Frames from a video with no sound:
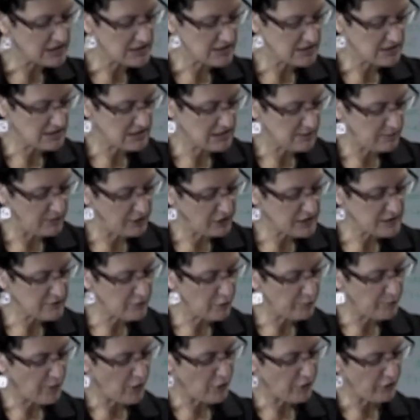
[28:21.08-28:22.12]
justice to be used
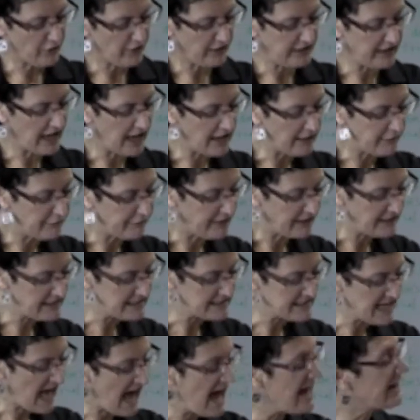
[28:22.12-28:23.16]
for both young
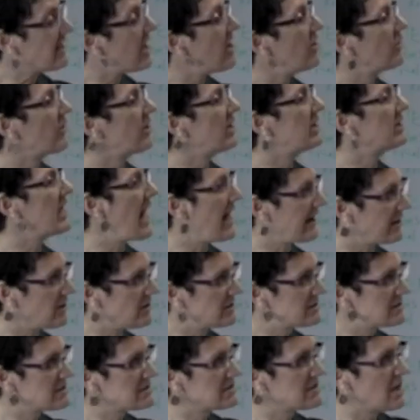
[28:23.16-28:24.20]
offenders and older
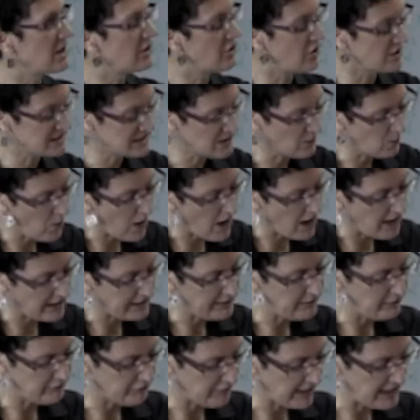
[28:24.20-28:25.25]
adults across a wide
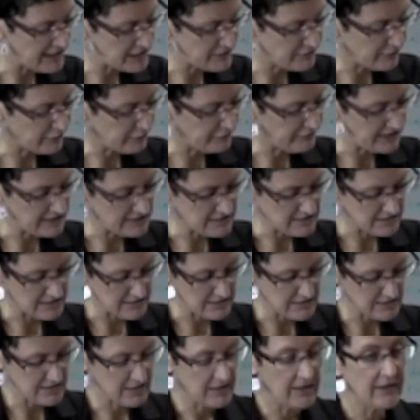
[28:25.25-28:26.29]
range of
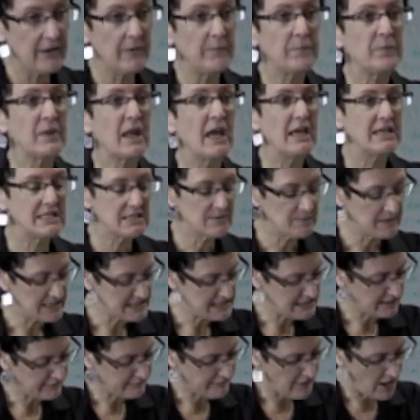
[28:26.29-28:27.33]
offences.
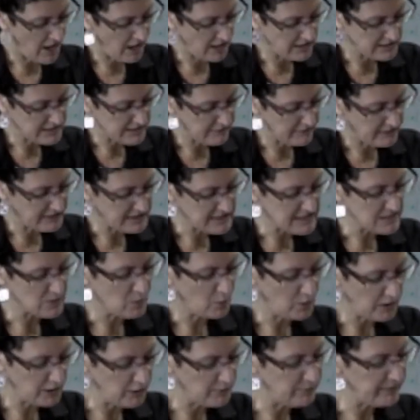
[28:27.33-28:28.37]
Domestic violence offences
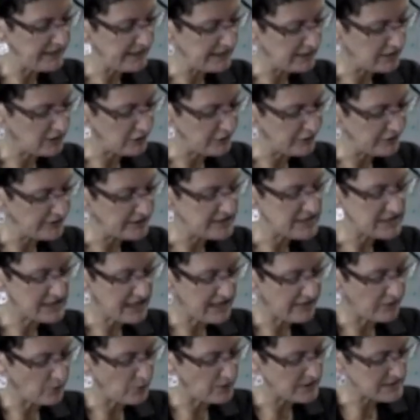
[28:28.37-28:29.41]
will be included,
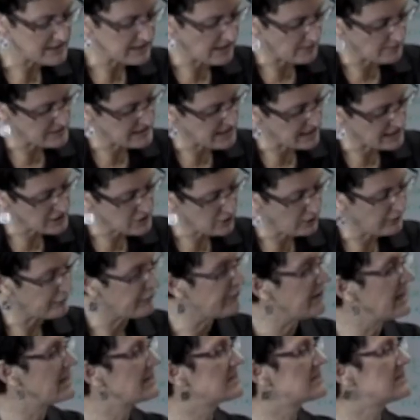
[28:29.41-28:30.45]
together with some sexual
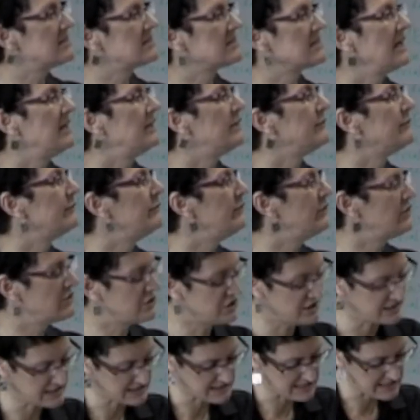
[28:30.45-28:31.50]
offences, in a
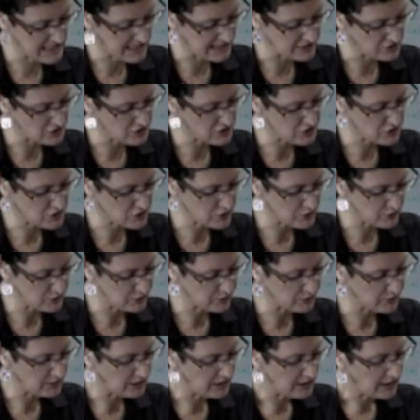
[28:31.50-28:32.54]
future stage
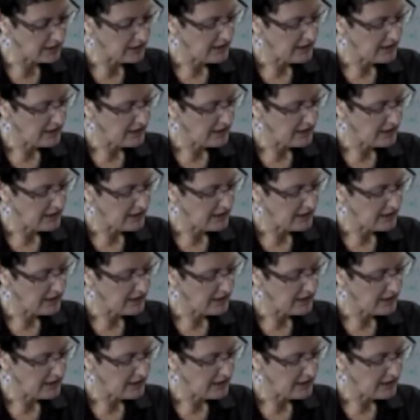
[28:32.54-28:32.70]
two,